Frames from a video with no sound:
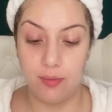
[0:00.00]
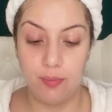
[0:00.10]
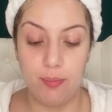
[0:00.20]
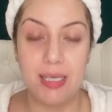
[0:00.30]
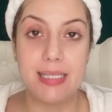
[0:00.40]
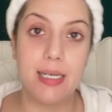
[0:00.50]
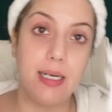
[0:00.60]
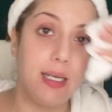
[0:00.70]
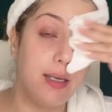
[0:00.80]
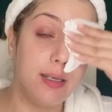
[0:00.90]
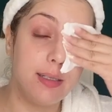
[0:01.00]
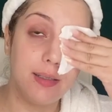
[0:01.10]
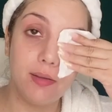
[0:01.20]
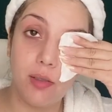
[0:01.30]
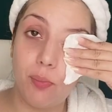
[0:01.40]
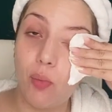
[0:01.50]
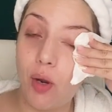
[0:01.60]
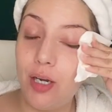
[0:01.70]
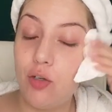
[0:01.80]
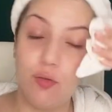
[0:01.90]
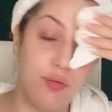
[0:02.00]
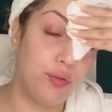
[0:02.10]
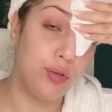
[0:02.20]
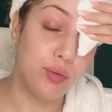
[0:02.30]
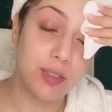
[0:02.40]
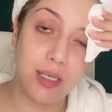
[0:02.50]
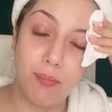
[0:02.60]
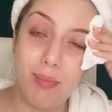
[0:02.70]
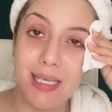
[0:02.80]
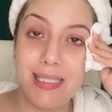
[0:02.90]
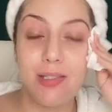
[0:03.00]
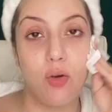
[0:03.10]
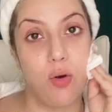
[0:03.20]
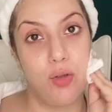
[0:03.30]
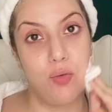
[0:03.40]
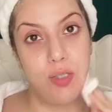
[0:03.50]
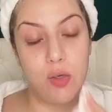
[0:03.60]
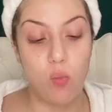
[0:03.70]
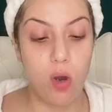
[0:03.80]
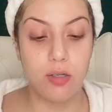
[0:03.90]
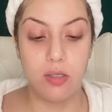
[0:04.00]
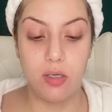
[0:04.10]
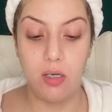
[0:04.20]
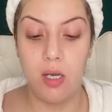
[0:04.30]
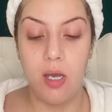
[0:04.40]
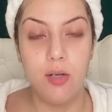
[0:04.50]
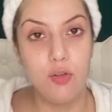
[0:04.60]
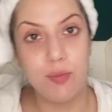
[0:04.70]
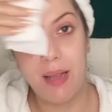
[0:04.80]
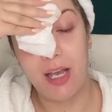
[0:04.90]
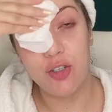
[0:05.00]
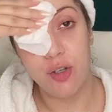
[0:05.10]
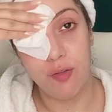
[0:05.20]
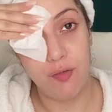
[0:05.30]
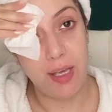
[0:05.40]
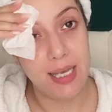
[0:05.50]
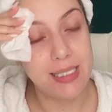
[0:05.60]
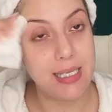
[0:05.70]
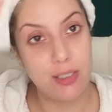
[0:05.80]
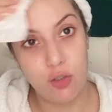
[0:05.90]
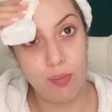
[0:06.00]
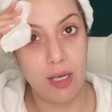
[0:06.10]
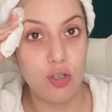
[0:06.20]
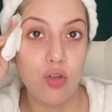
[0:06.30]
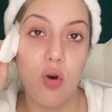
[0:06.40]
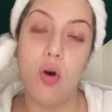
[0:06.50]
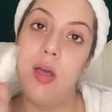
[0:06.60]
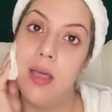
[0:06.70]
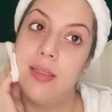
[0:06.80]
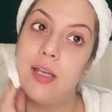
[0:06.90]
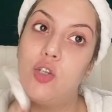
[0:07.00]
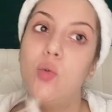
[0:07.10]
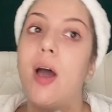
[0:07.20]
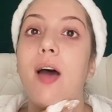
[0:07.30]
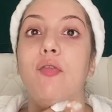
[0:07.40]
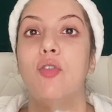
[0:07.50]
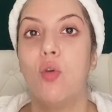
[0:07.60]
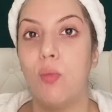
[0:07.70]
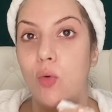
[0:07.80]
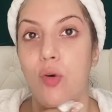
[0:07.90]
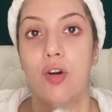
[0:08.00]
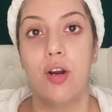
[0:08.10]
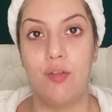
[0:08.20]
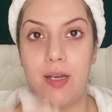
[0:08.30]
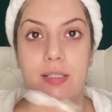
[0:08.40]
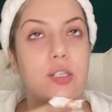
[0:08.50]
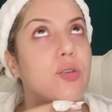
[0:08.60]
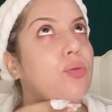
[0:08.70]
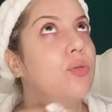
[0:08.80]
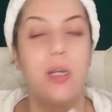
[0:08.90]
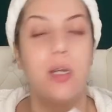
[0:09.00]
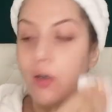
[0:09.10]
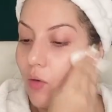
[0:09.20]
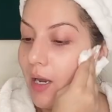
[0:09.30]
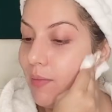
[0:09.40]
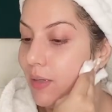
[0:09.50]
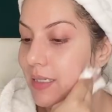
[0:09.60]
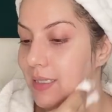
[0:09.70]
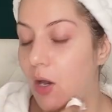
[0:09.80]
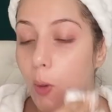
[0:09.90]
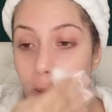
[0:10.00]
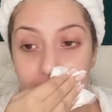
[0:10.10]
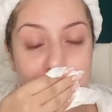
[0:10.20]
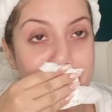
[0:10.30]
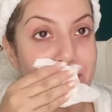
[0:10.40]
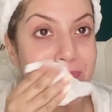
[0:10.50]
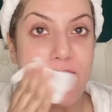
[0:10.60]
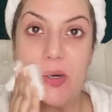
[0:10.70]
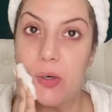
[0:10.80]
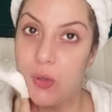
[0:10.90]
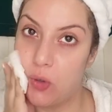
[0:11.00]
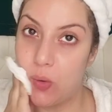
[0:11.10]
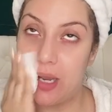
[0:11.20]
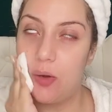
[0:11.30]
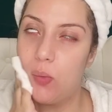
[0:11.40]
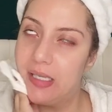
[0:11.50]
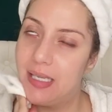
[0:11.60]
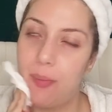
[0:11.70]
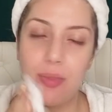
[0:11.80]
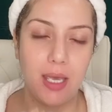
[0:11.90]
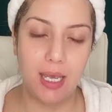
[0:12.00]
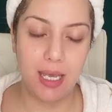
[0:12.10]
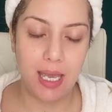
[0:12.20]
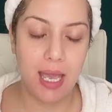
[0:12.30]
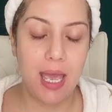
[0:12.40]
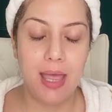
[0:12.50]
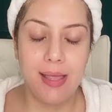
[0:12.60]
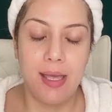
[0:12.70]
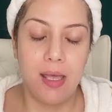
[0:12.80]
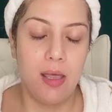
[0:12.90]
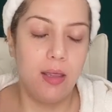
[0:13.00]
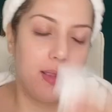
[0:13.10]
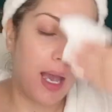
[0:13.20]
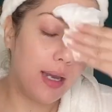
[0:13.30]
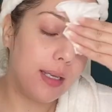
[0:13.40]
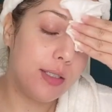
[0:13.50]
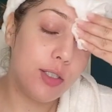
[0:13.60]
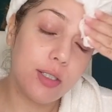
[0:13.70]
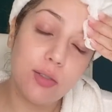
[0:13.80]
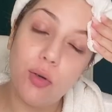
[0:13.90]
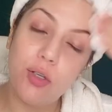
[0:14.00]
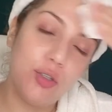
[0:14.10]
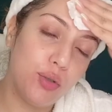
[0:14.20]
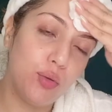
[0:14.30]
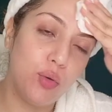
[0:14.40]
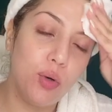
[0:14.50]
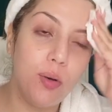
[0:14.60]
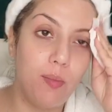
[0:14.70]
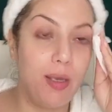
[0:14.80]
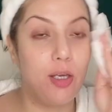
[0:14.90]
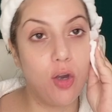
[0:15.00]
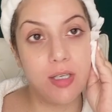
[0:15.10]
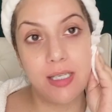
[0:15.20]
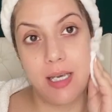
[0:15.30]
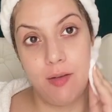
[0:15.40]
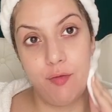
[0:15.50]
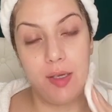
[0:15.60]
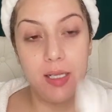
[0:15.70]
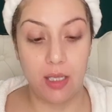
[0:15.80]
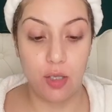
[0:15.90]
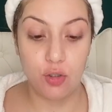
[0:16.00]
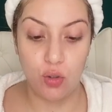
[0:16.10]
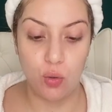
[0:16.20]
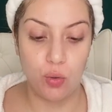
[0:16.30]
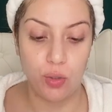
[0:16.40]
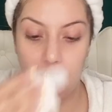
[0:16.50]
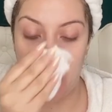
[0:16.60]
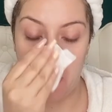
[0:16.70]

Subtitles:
Basically, the point of using a mist or using water to splash your face is to make sure that you have no more residue, right? Because now we're going to go in with something that is just going to make your skin feel so good.